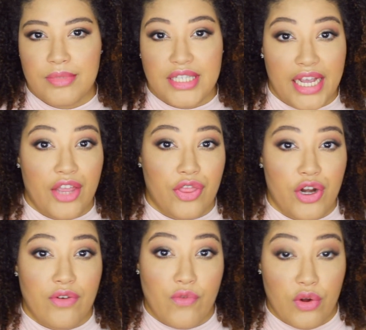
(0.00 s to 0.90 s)
second,
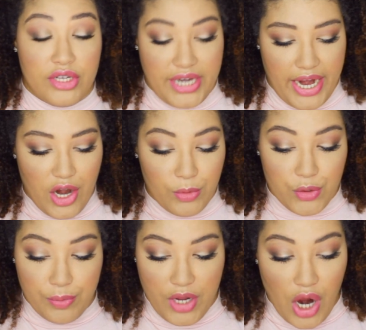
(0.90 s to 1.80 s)
third, and fourth day hair,
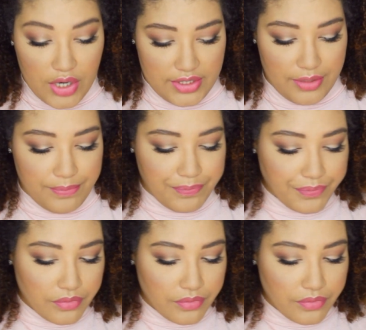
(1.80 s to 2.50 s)
which would be awesome.